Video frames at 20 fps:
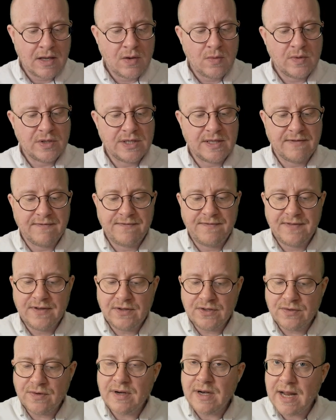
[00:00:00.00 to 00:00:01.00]
which then
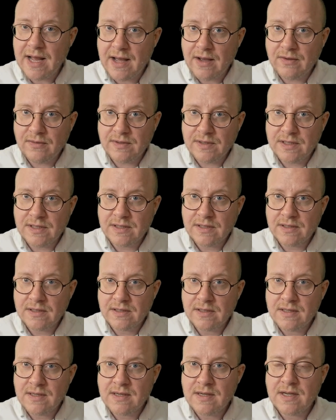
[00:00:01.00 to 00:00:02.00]
filter it out,
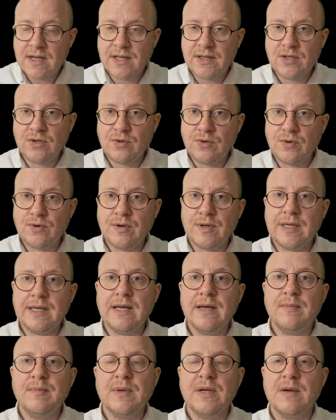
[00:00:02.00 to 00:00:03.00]
and the
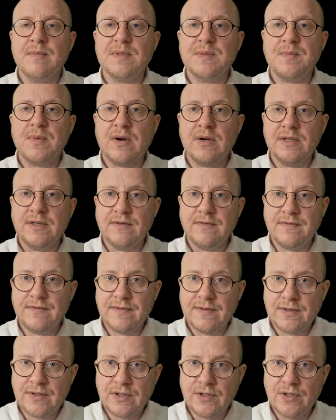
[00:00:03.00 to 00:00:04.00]
urea becomes part of
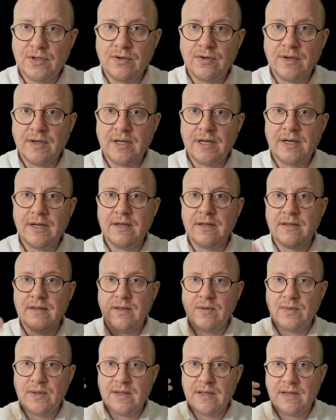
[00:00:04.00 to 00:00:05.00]
the urine
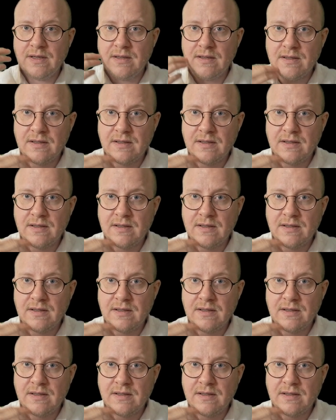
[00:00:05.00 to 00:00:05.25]
that we then